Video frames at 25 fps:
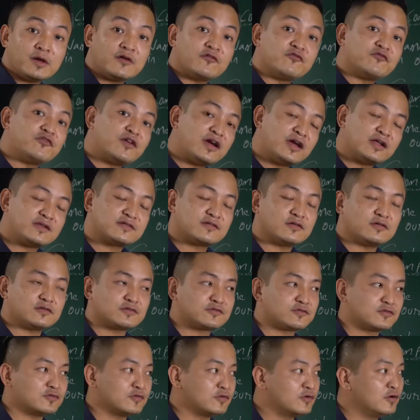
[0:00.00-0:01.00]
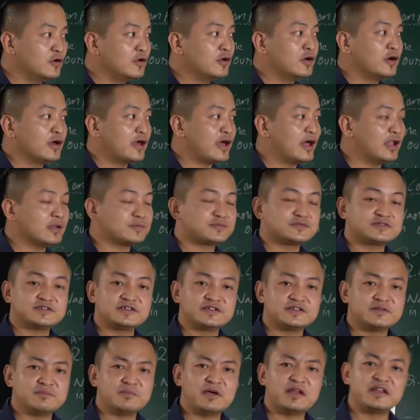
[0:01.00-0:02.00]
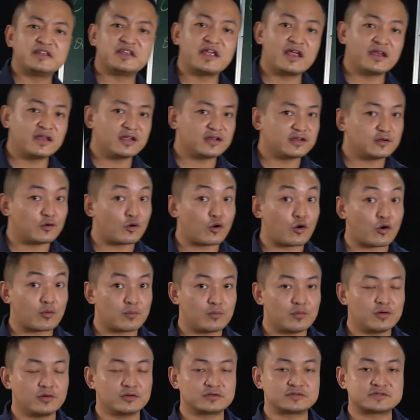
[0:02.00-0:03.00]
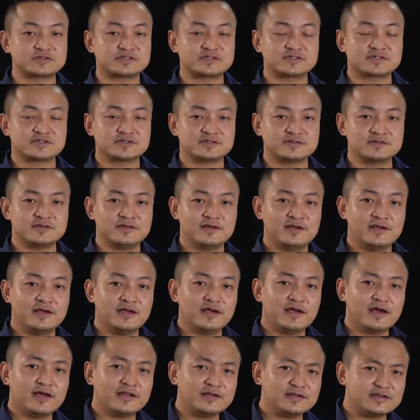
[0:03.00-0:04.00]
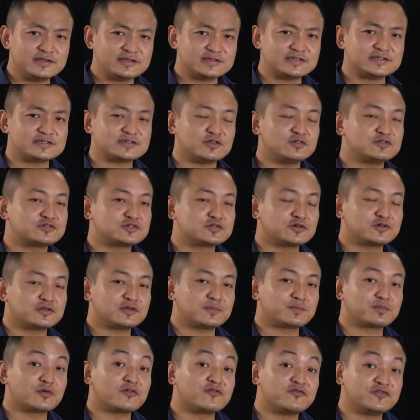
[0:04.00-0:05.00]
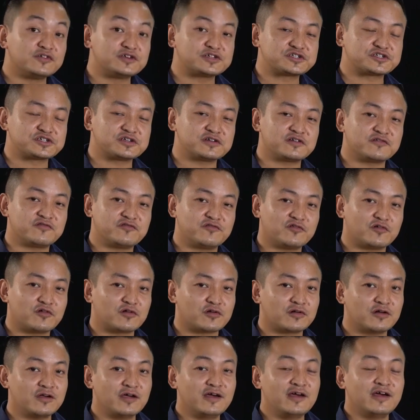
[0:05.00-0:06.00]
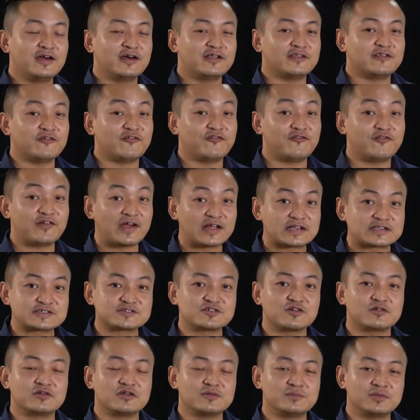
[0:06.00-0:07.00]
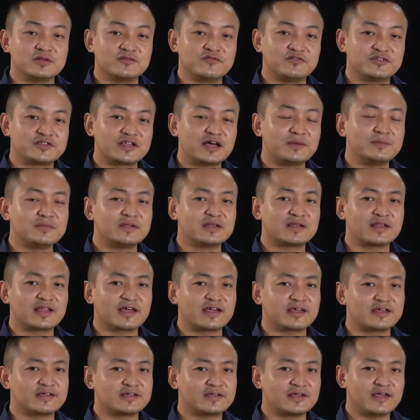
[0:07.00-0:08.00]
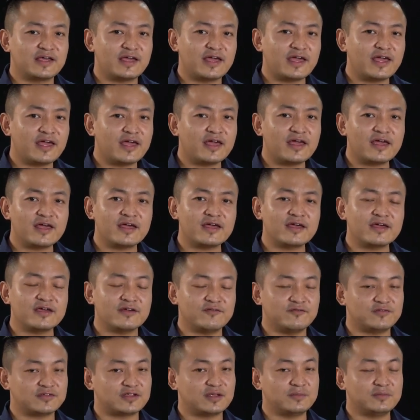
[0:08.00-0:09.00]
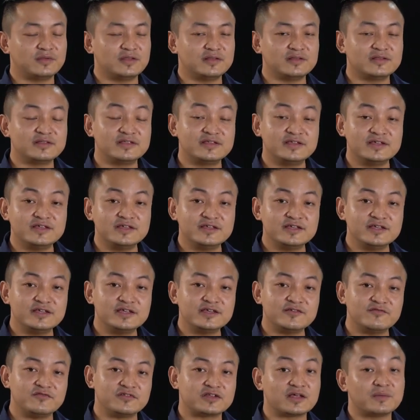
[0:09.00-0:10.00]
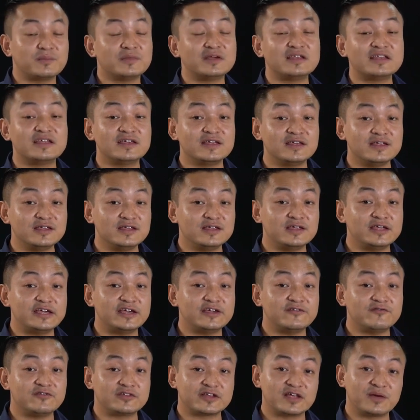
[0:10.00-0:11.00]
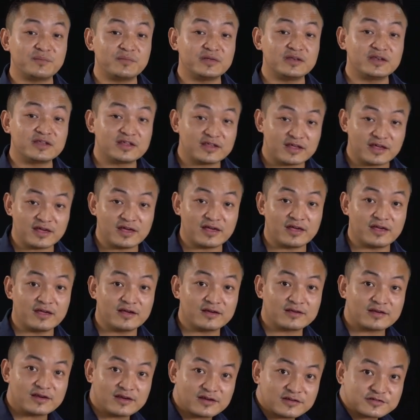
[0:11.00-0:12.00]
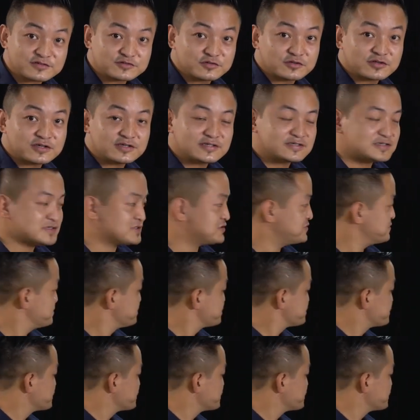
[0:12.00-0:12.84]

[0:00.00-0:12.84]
Fat also helps in maintaining the hormones. And this is also the provision for the fat-soluble vitamin like A, vitamin D, vitamin E, vitamin K. Clear, students?